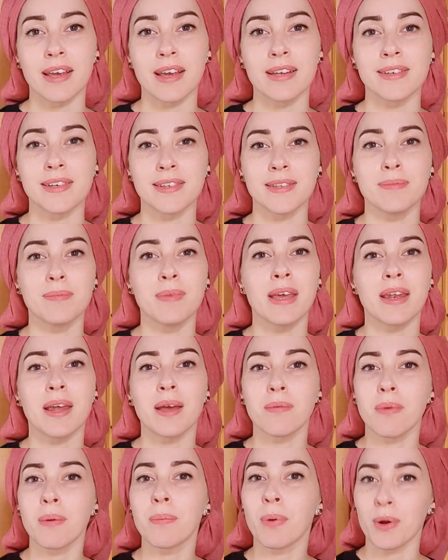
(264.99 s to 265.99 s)
It doesn't mean
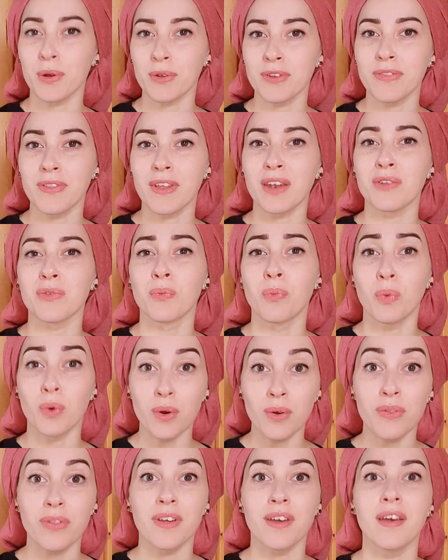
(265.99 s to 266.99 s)
I'm a person that is
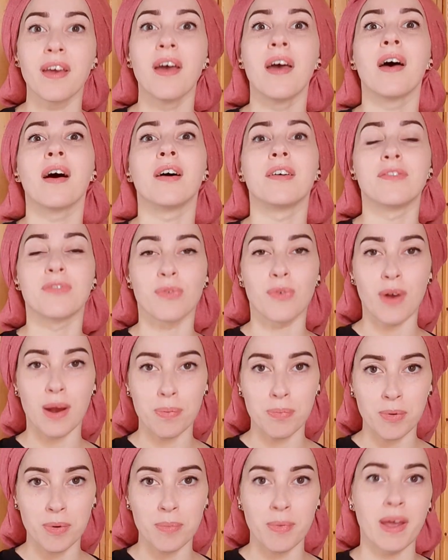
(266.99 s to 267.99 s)
worthy of
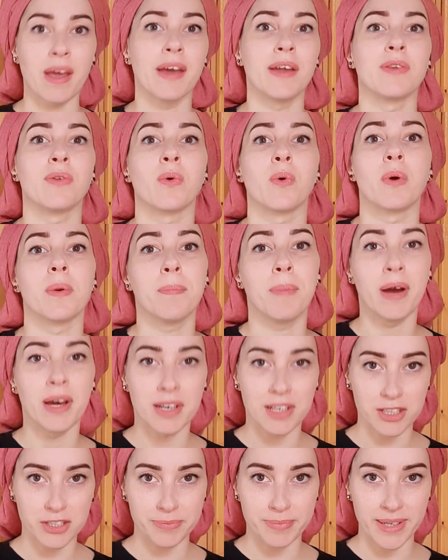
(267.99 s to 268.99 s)
reprimand or
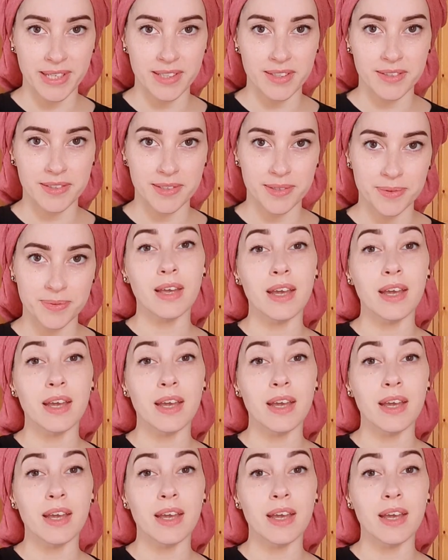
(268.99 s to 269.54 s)
punishment.